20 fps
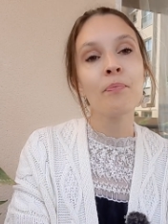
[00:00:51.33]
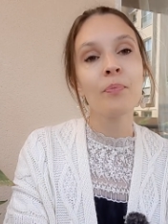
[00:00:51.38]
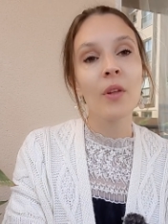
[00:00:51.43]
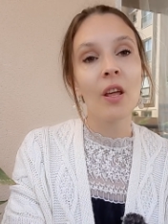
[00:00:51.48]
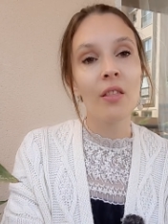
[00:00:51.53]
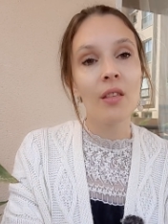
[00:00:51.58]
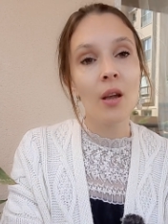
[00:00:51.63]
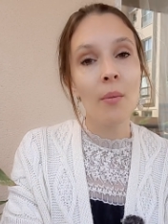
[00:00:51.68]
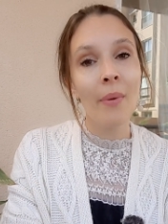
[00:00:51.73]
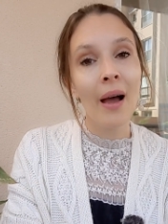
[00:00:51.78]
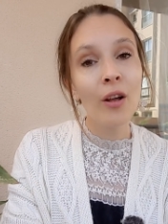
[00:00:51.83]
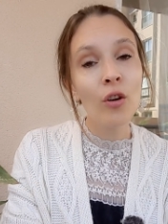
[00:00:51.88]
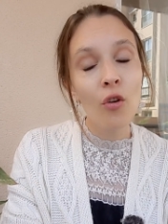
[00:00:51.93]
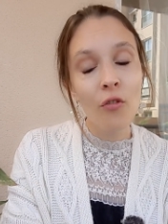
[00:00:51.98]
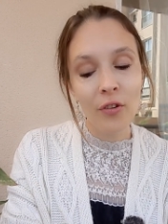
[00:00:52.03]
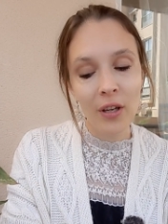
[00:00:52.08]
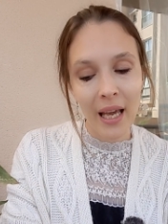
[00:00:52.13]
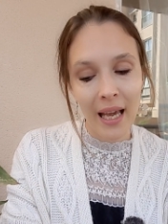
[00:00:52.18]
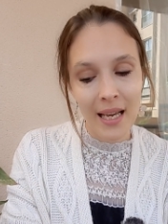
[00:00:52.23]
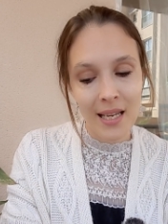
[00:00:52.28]
The amount
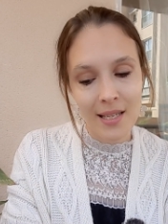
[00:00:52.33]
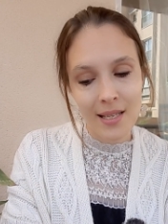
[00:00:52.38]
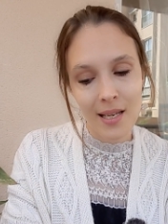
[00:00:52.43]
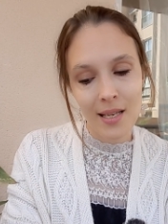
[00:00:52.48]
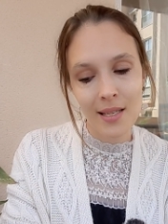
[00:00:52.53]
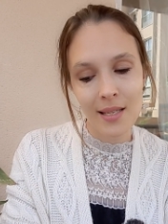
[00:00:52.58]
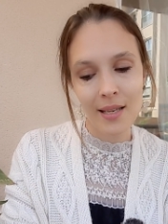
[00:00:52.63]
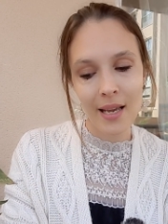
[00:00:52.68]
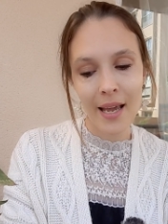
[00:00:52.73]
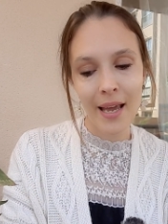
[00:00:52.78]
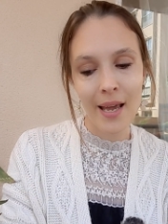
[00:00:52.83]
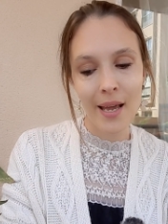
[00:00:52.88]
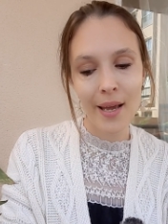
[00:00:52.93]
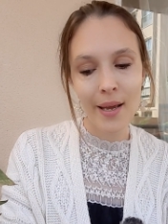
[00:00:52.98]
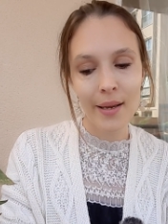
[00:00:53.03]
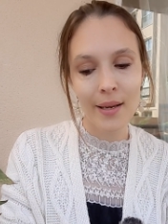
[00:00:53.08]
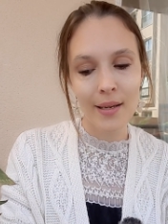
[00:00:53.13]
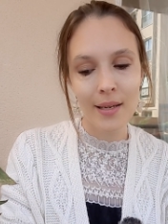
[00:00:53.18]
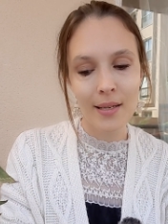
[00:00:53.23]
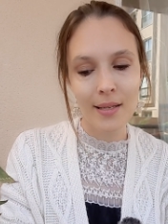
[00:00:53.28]
of cases
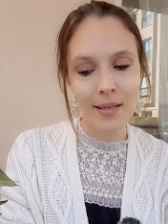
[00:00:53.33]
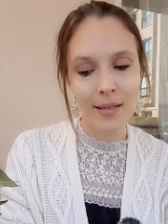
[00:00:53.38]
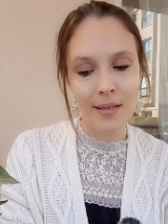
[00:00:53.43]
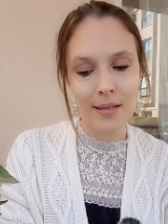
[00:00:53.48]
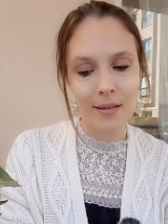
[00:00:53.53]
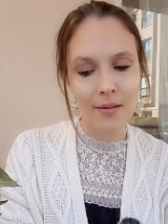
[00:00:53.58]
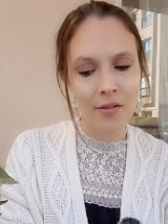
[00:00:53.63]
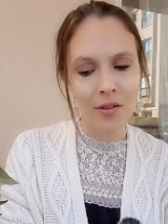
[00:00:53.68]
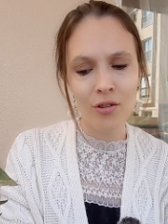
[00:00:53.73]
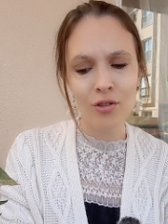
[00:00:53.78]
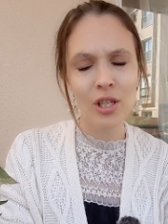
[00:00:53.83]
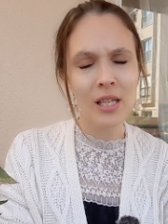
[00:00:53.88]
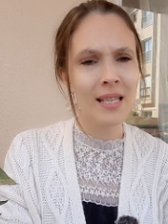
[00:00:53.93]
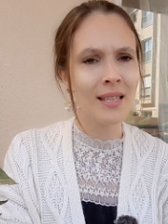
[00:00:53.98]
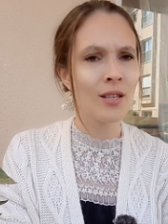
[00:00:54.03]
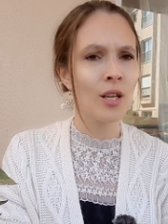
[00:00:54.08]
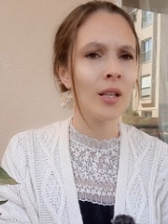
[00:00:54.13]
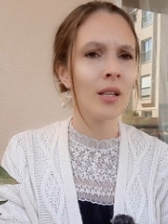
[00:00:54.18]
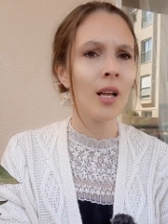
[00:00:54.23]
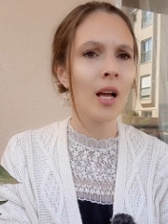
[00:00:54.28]
there is
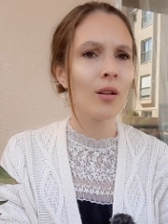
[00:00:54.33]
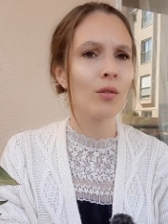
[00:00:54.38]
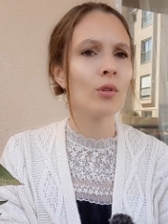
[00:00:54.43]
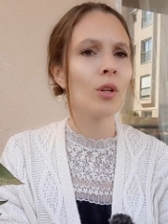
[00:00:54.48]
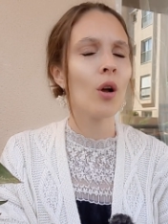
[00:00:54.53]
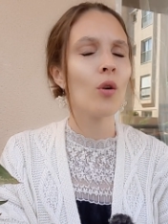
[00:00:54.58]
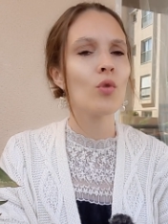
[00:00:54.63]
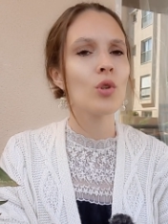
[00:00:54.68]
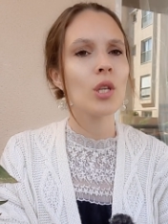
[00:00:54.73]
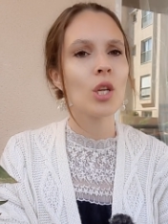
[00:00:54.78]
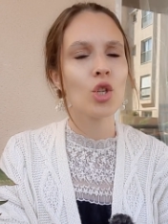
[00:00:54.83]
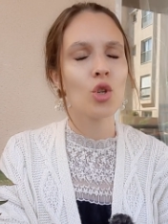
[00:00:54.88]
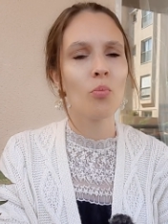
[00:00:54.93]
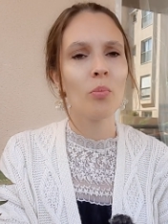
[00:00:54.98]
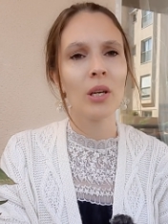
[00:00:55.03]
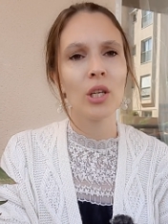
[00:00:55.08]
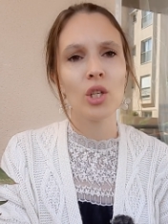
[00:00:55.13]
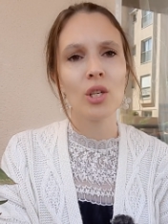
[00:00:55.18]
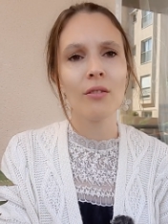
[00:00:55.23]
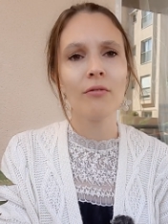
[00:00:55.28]
no such a
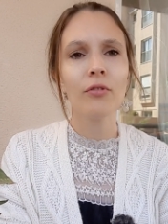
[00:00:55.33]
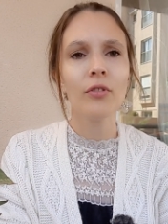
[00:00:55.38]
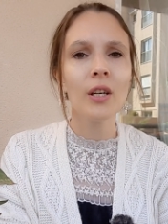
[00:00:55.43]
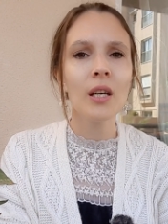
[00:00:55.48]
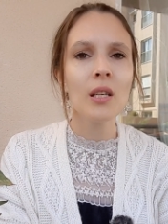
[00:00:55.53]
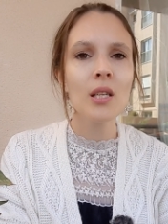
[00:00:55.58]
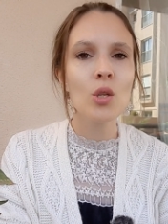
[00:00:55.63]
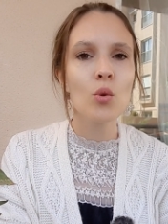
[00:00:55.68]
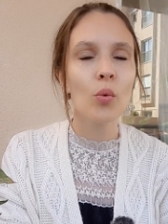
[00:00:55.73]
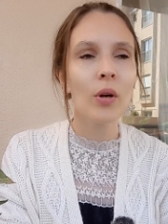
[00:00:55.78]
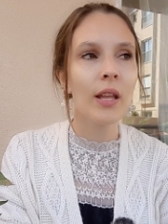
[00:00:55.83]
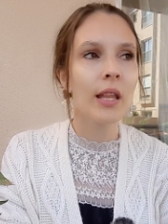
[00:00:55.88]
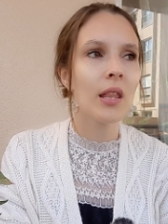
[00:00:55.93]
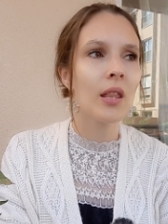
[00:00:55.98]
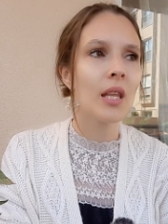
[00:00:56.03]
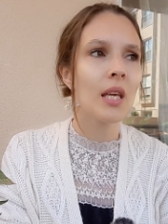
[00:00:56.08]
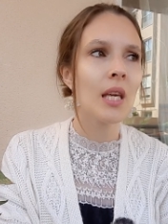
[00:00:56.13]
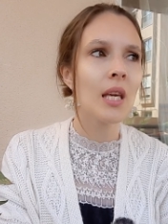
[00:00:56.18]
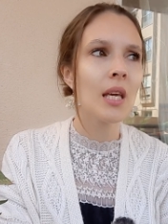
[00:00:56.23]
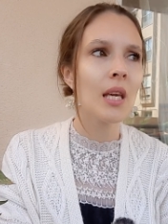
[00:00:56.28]
big difference with
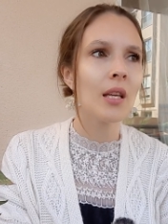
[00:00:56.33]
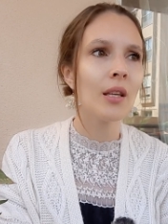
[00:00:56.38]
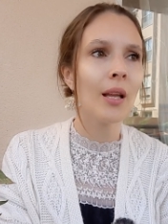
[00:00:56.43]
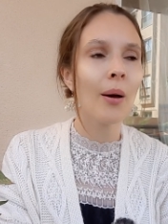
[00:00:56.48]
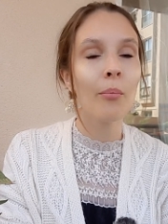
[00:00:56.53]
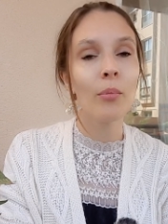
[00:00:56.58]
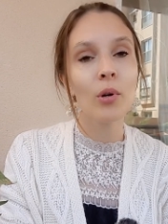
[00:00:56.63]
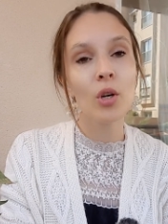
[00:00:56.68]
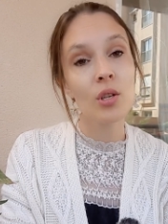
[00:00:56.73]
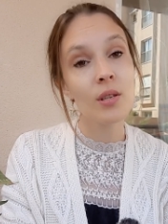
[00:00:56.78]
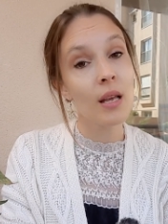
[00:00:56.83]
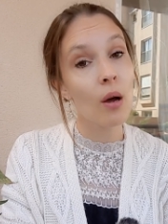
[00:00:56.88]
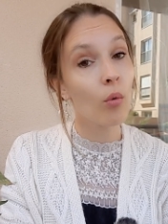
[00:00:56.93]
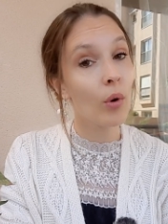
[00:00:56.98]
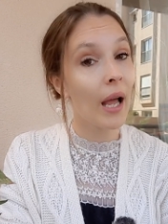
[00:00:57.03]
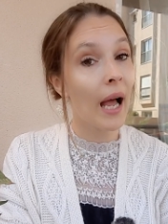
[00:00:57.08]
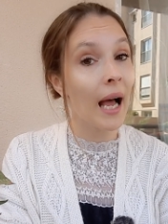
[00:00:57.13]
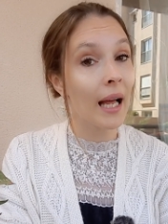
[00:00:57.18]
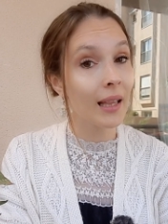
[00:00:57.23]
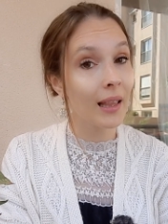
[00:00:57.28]
the numbers that we
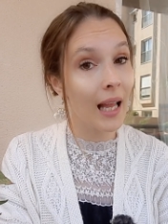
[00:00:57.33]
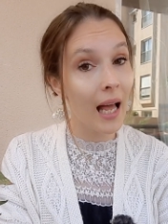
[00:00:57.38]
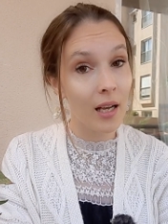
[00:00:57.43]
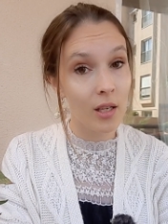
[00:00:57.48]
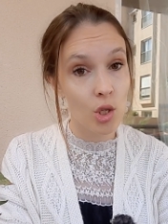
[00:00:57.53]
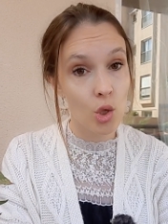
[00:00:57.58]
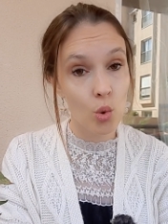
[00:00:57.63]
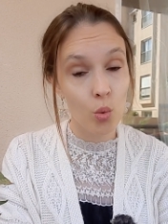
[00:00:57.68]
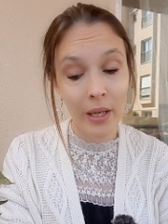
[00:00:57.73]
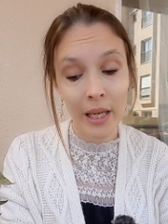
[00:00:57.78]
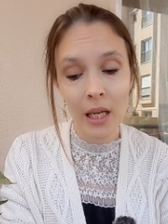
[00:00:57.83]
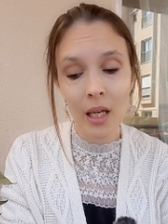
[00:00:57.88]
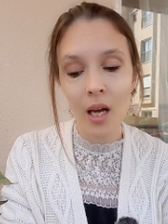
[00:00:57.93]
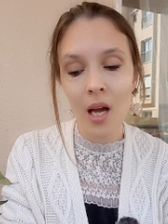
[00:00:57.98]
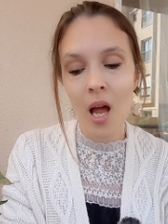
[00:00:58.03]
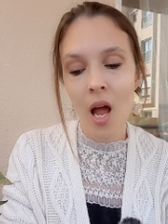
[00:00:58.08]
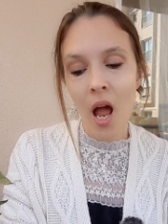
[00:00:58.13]
had last week.